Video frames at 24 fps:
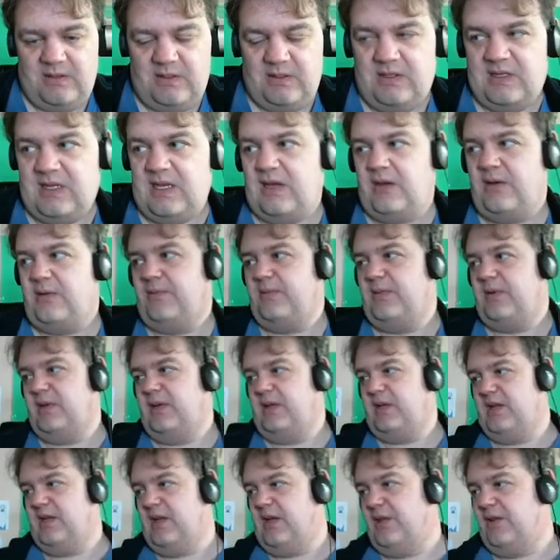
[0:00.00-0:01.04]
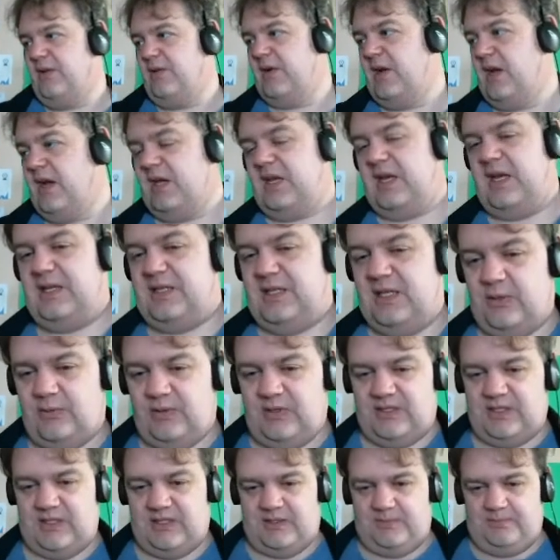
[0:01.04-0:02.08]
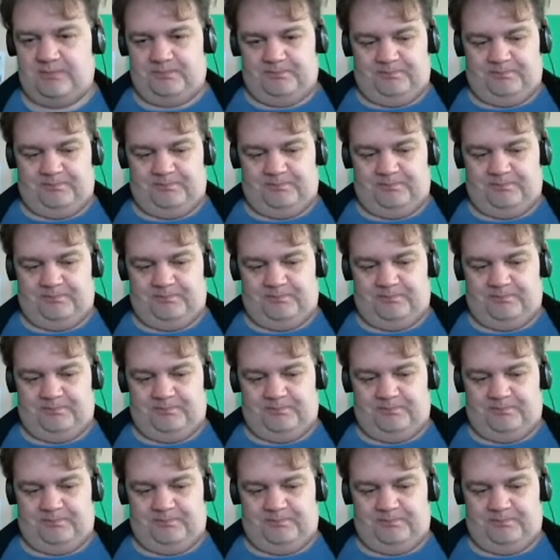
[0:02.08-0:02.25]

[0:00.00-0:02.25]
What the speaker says: Now, another arcade sequence.